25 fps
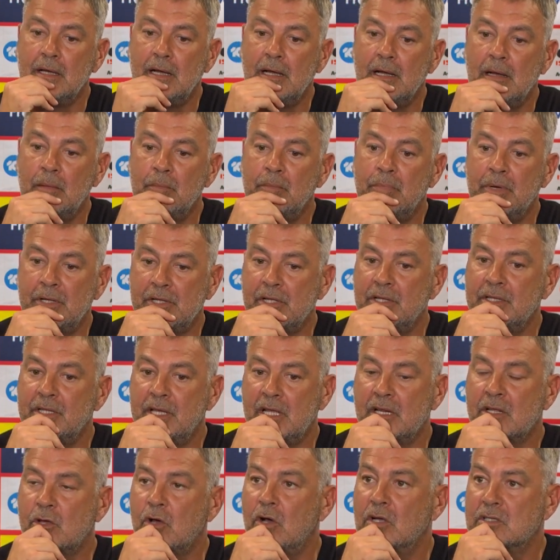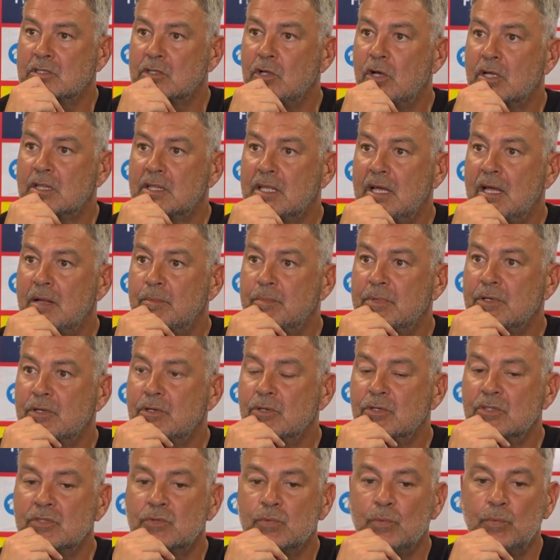But you need guys like that
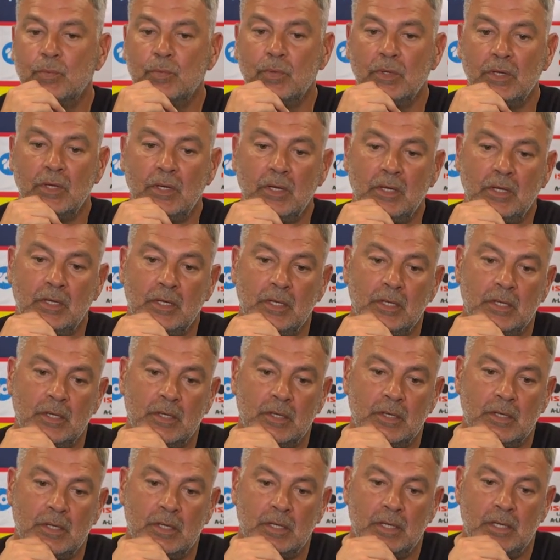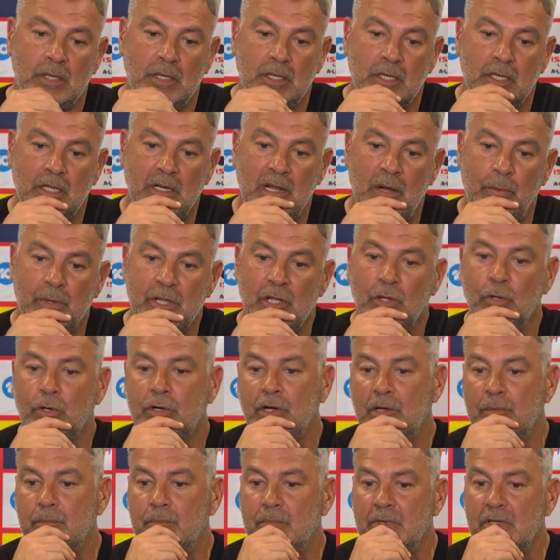because, you know, when you
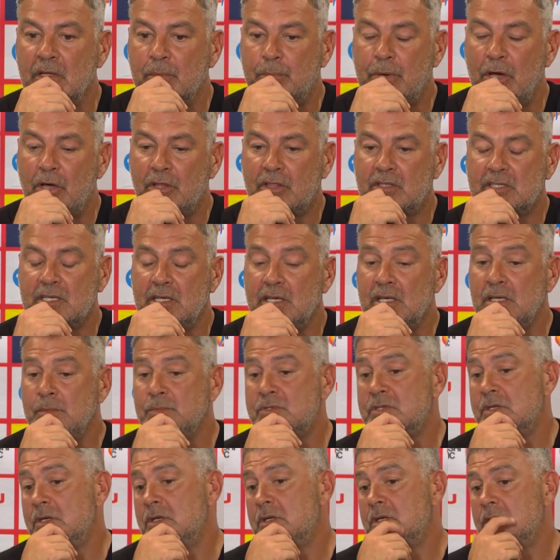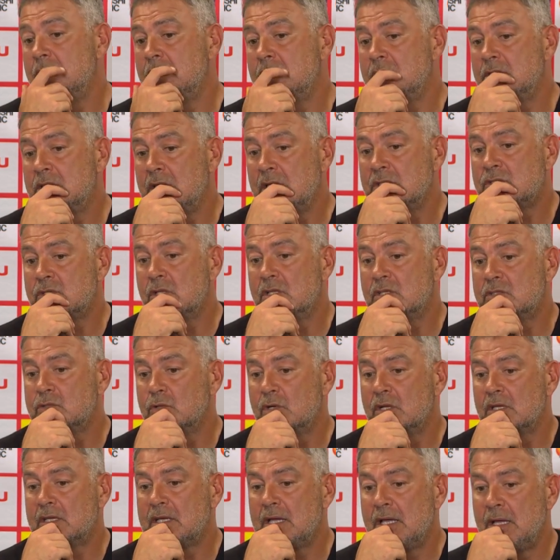look at your both teams, these are the
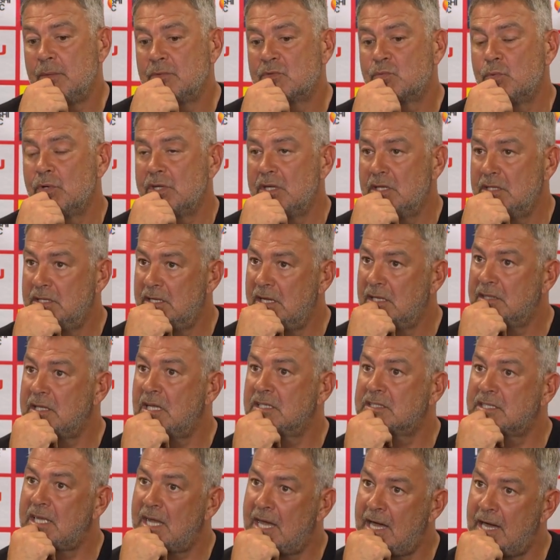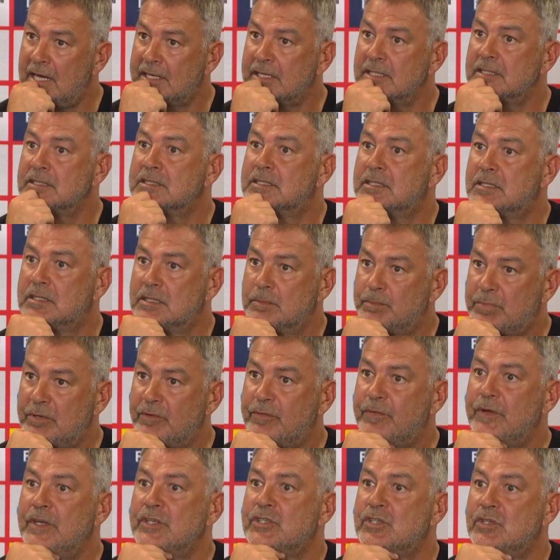sort of games where you need those hardened
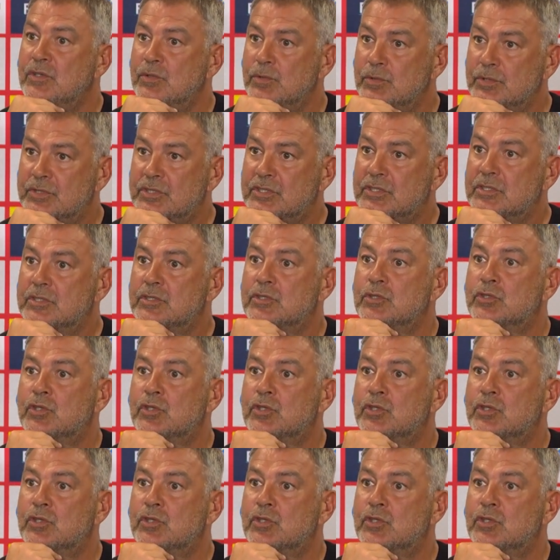professionals